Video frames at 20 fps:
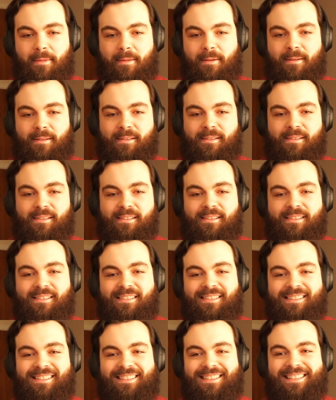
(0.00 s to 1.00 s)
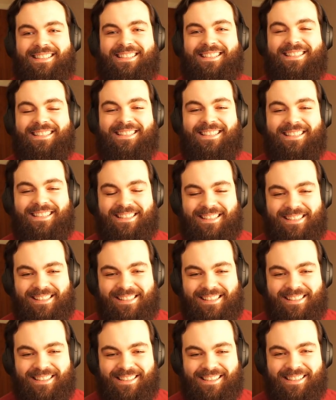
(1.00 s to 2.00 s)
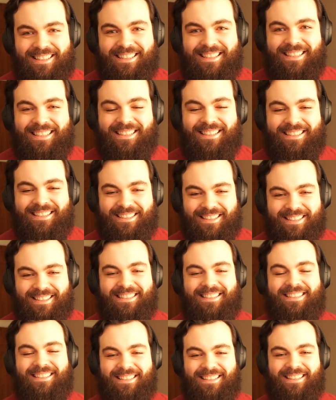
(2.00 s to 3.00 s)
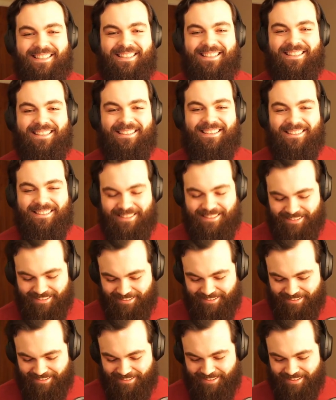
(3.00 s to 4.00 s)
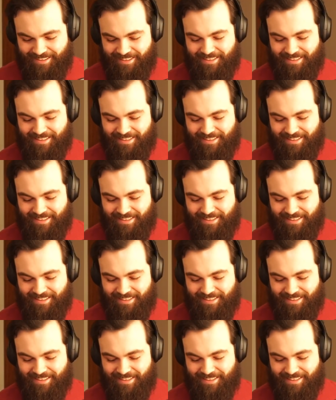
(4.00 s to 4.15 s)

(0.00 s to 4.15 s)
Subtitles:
(silent)